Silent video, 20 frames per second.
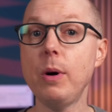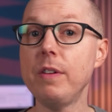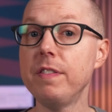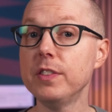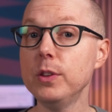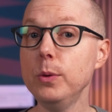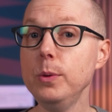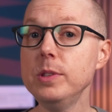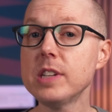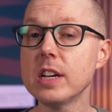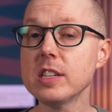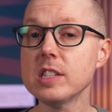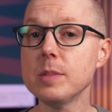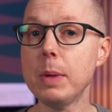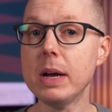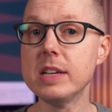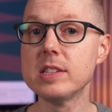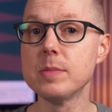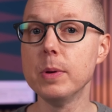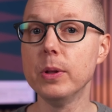while Fluid's
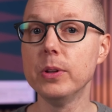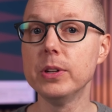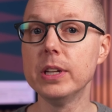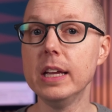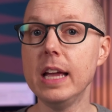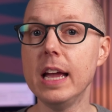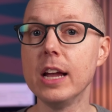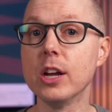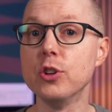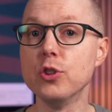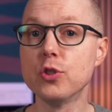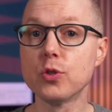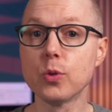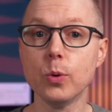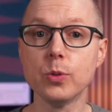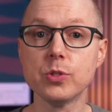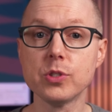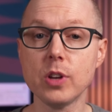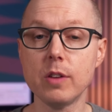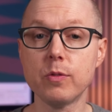customizability and
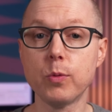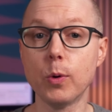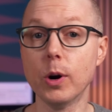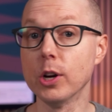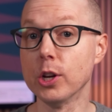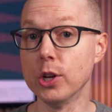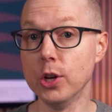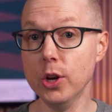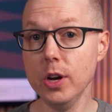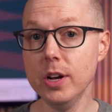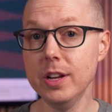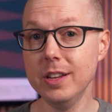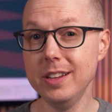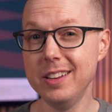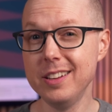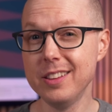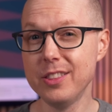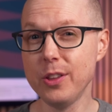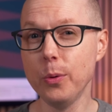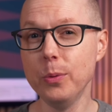control software are
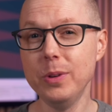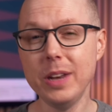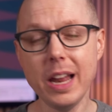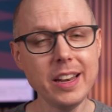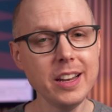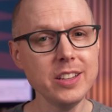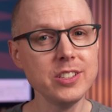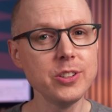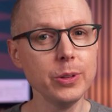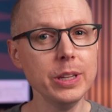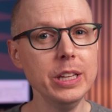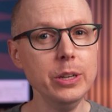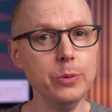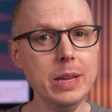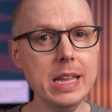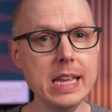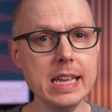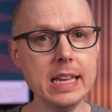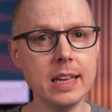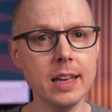good, though not necessarily
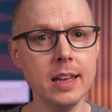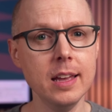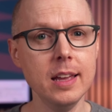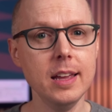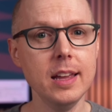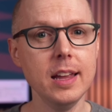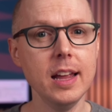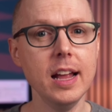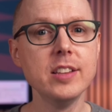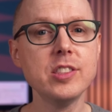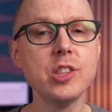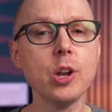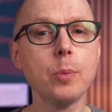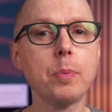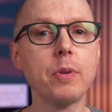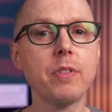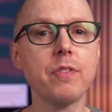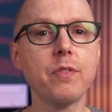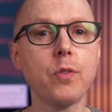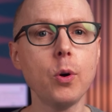unique, it's their
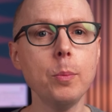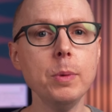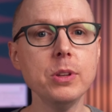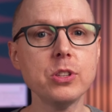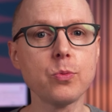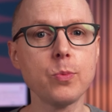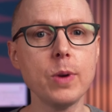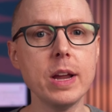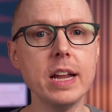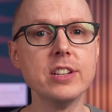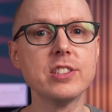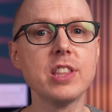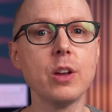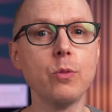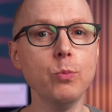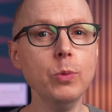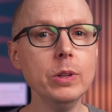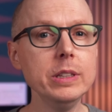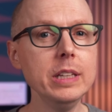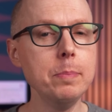performance range
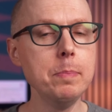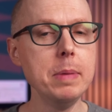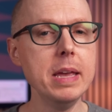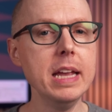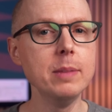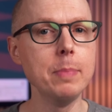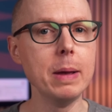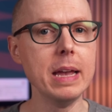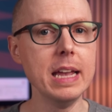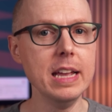that really piqued my